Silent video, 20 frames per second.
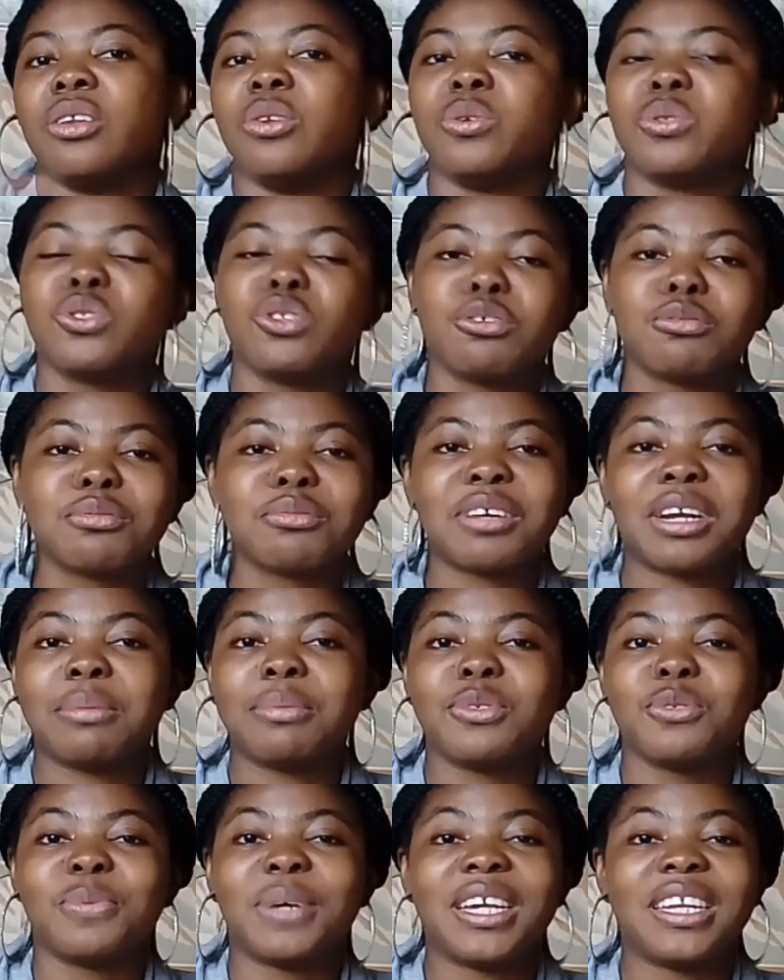
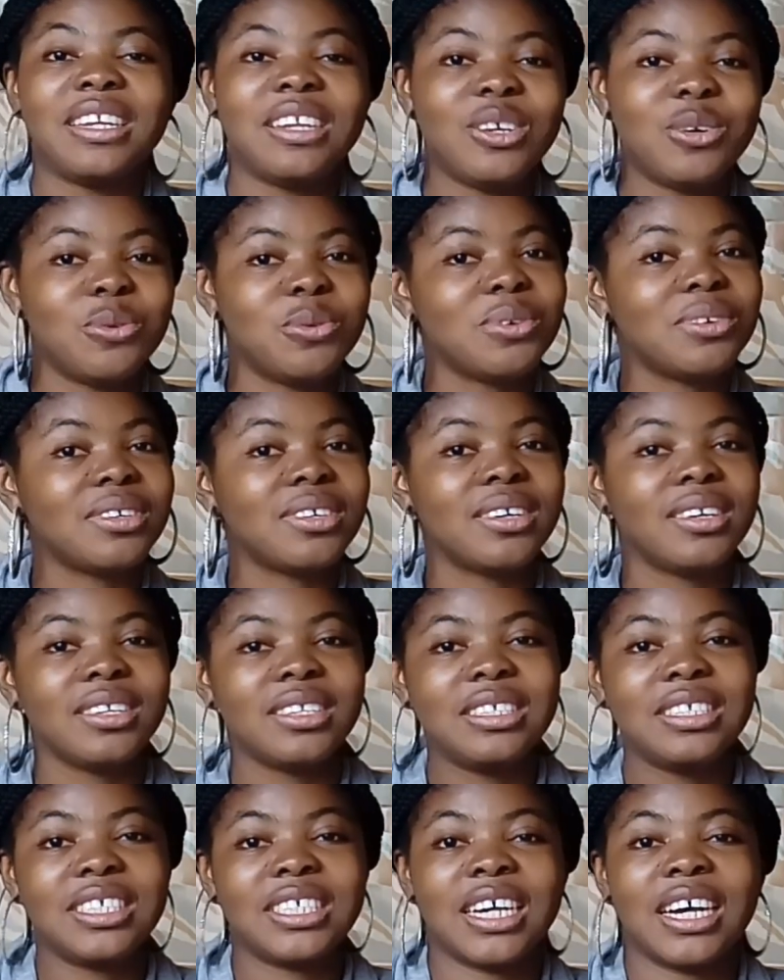subscribe to my new
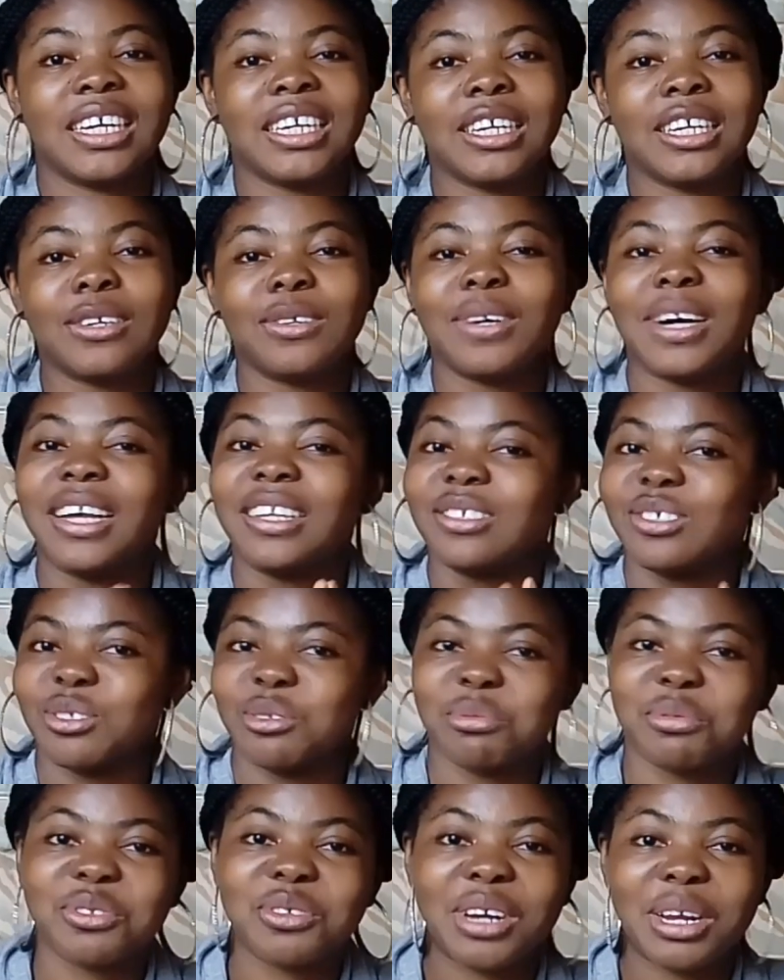channel and
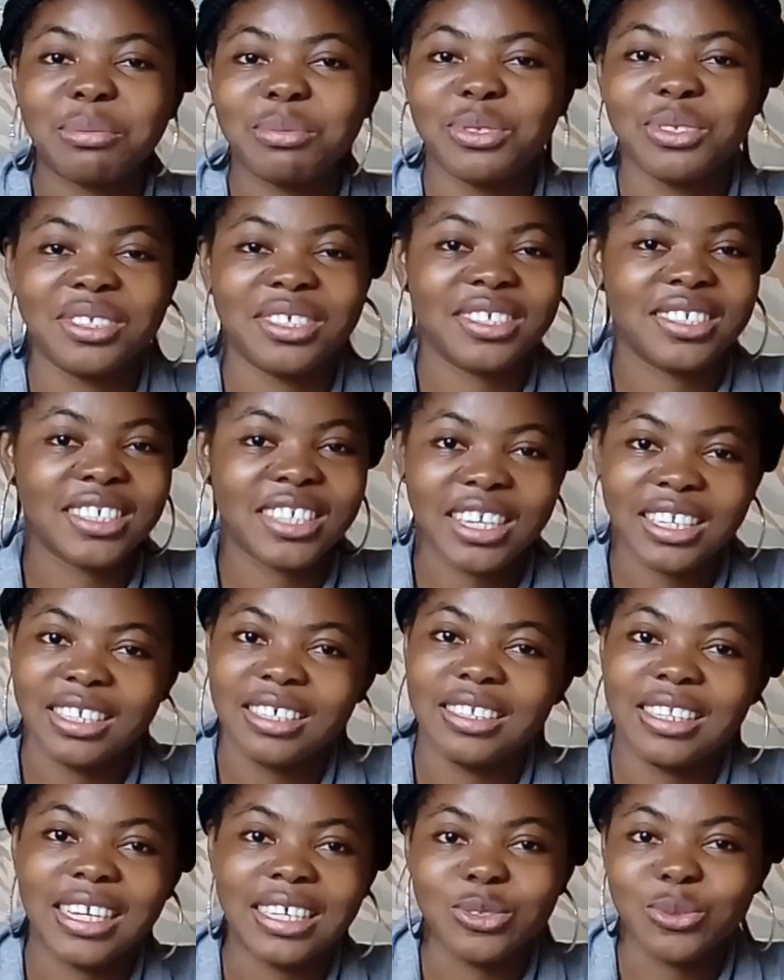subscribe to this
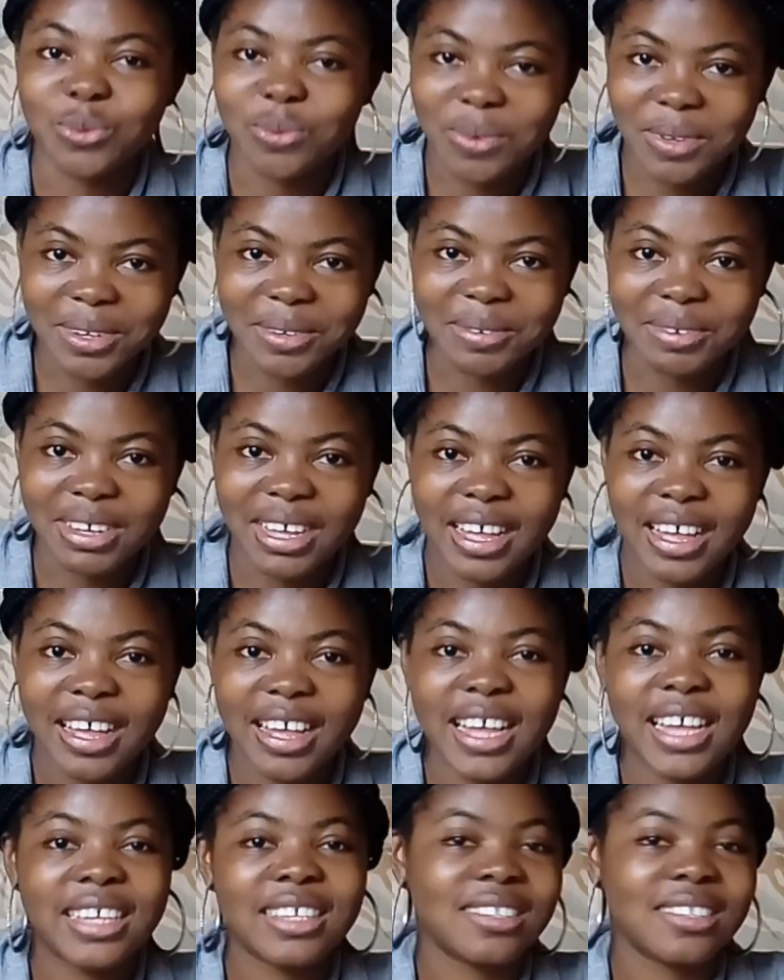channel as well.
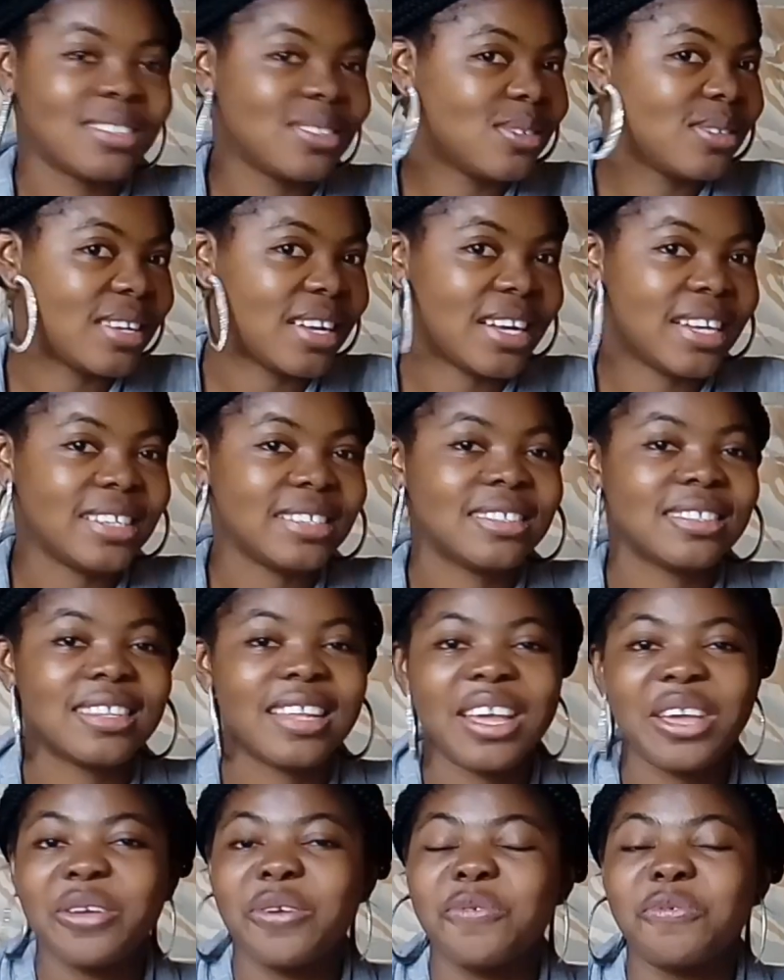So guys,
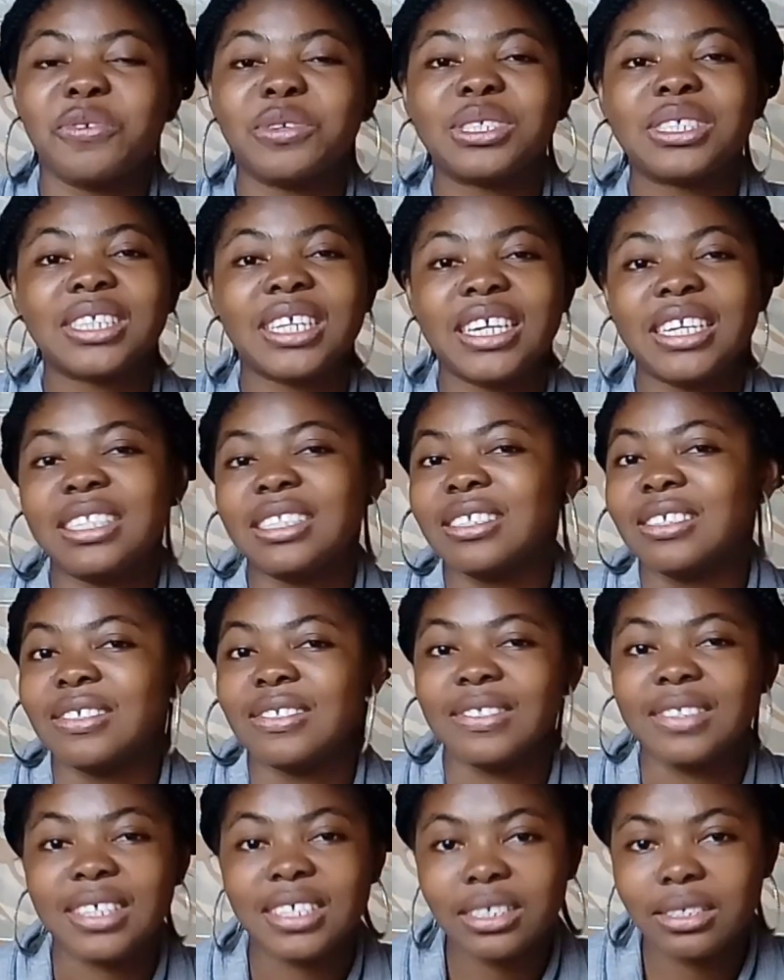thank you for staying
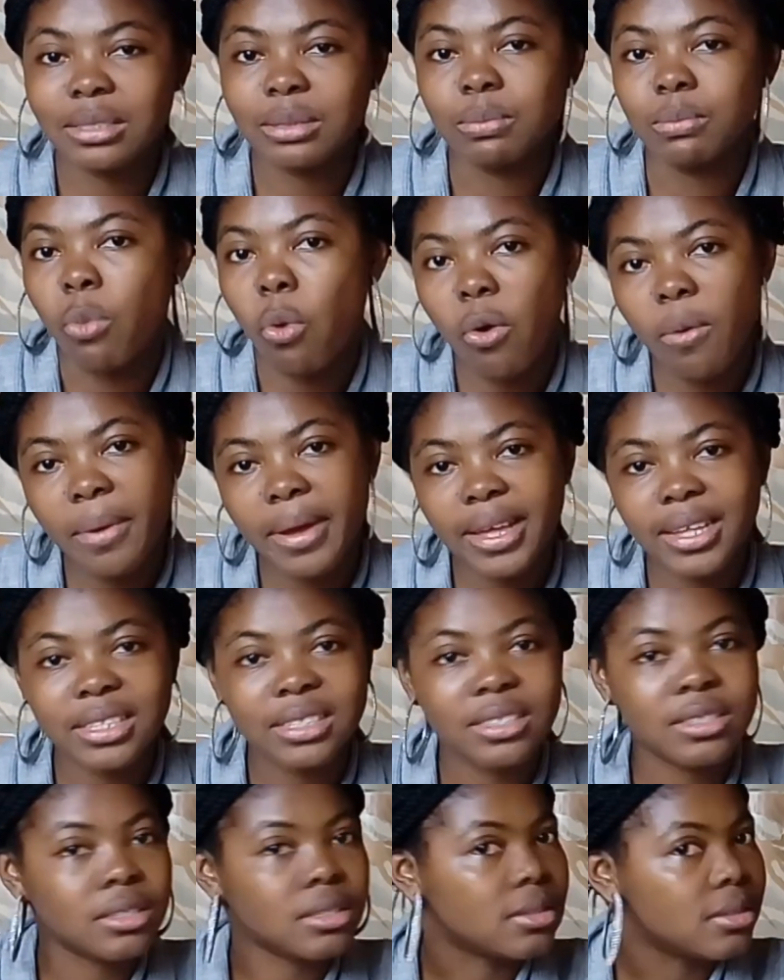till this
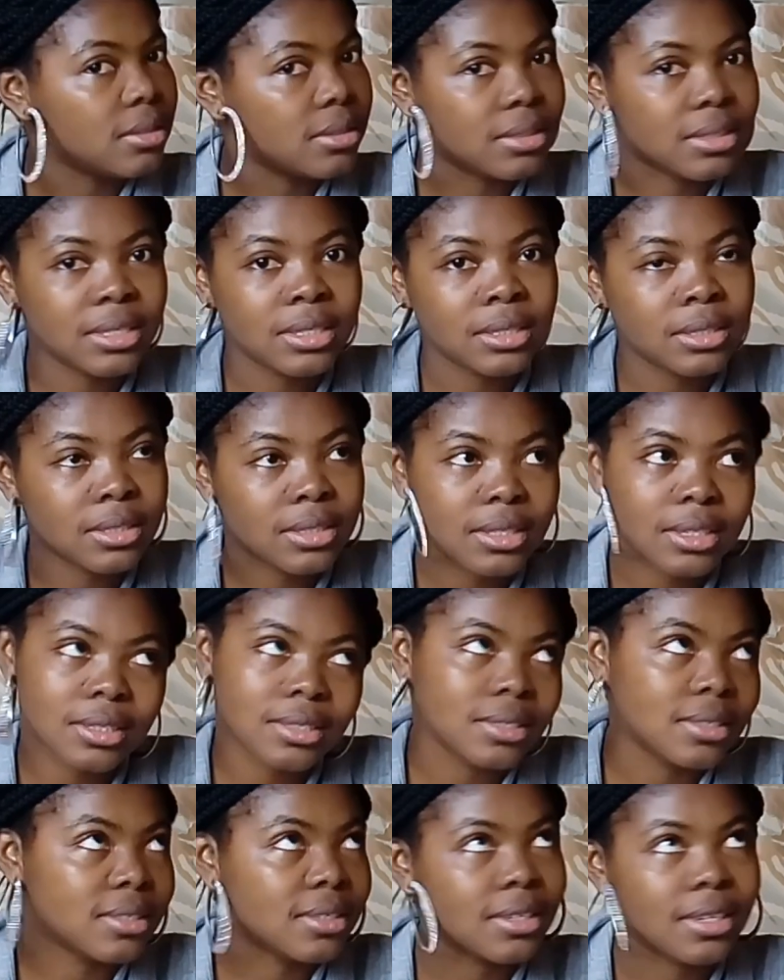moment, till the
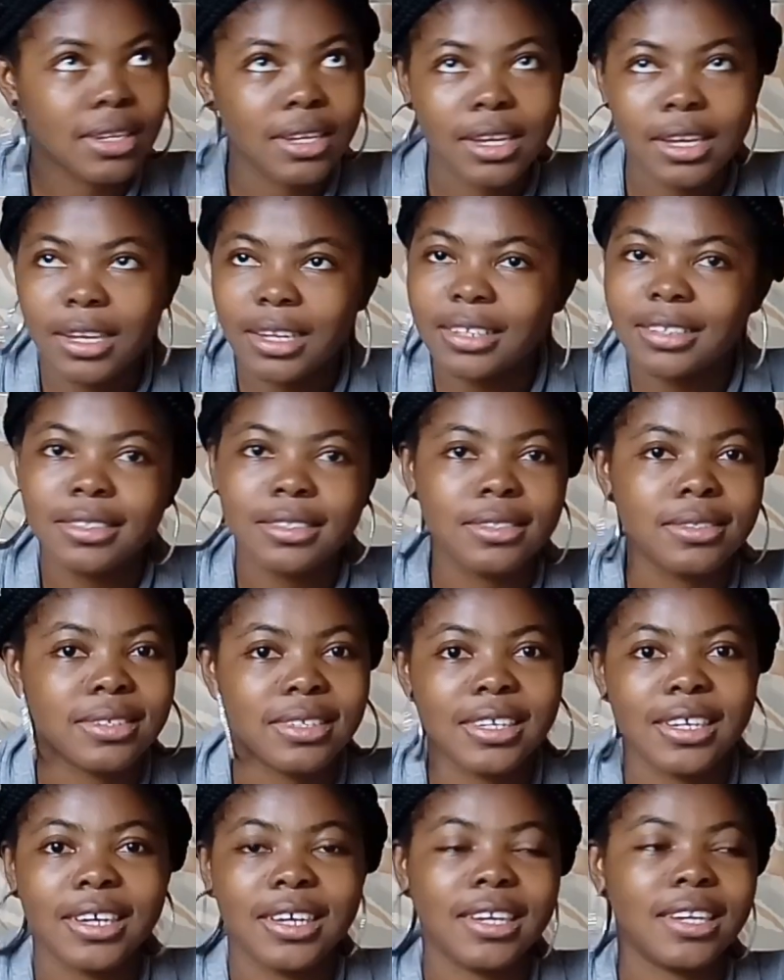
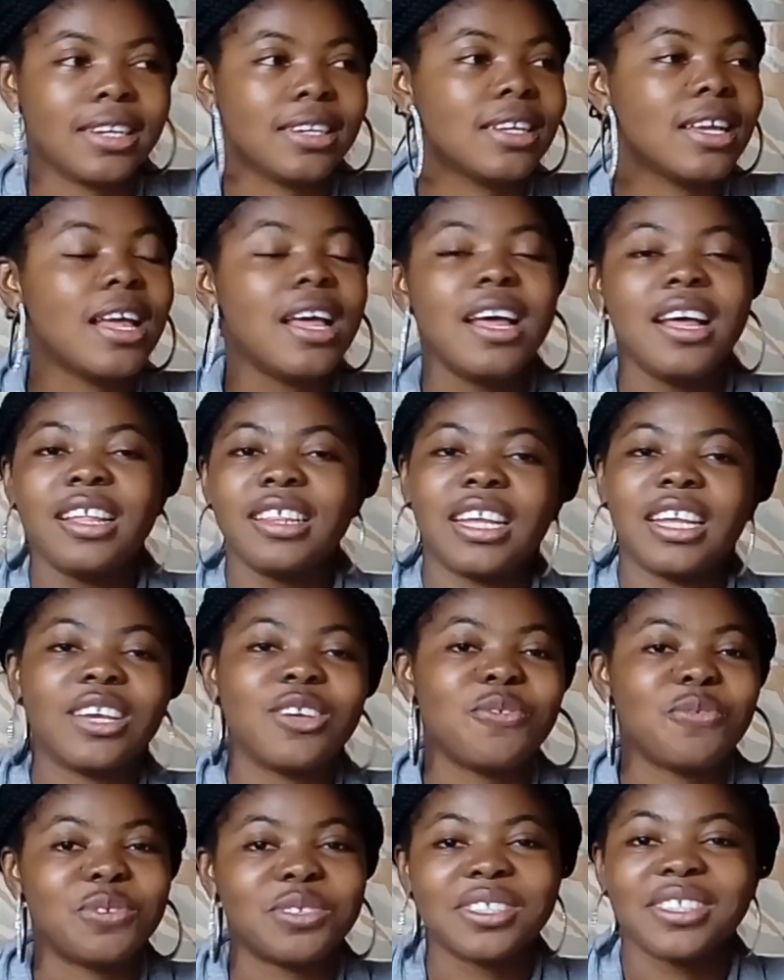hair. Thank
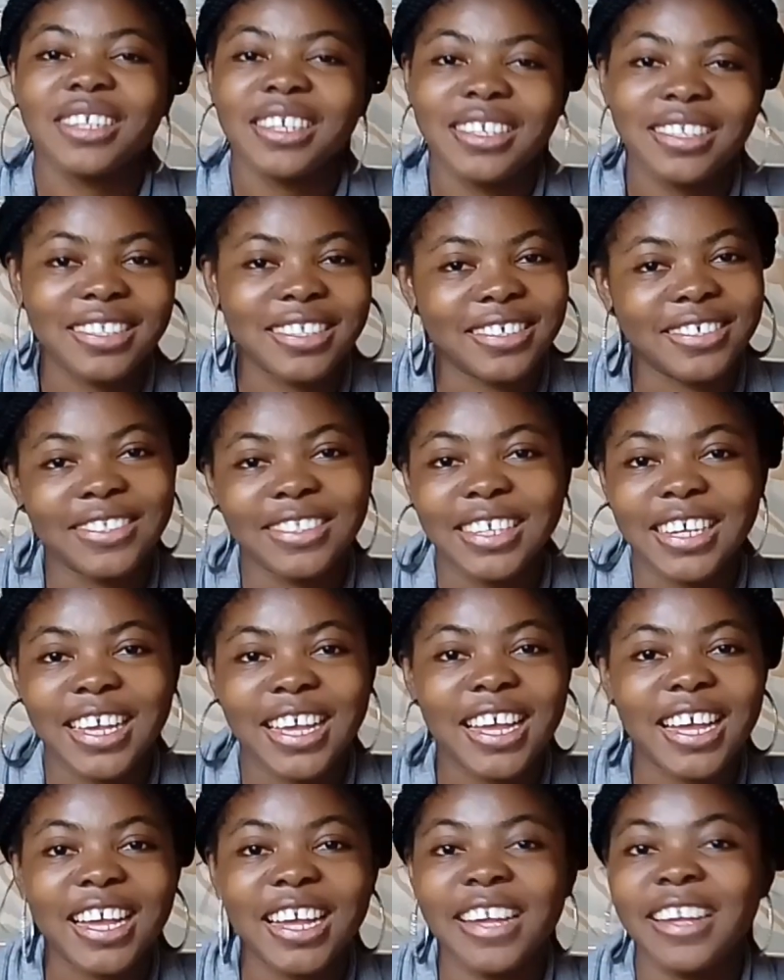you for staying till the
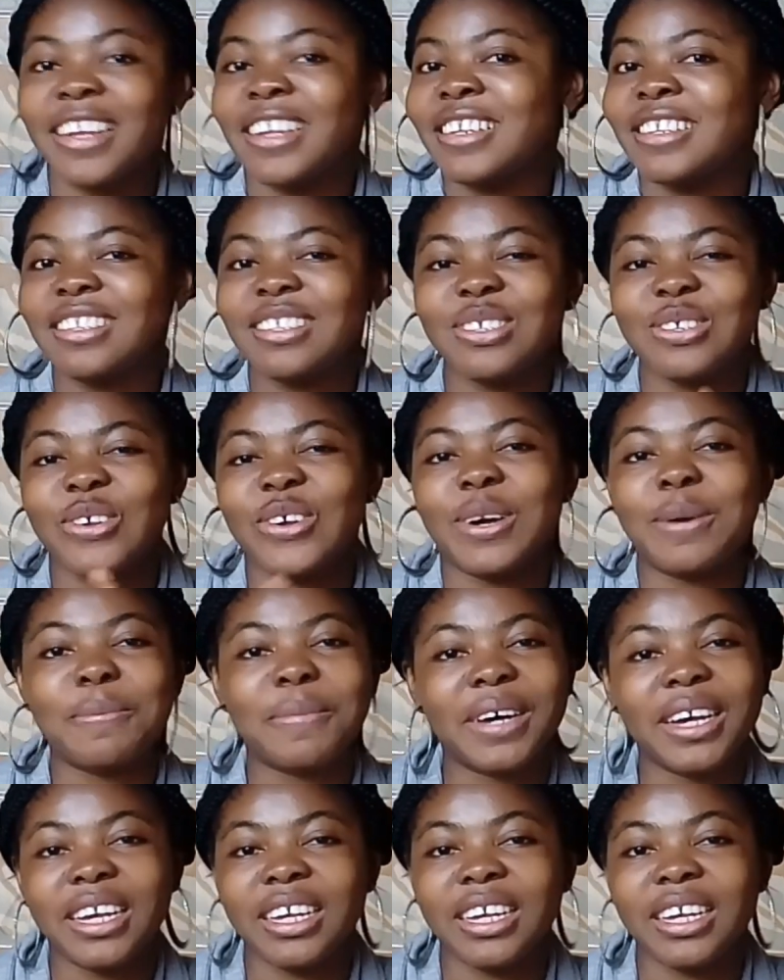end. You are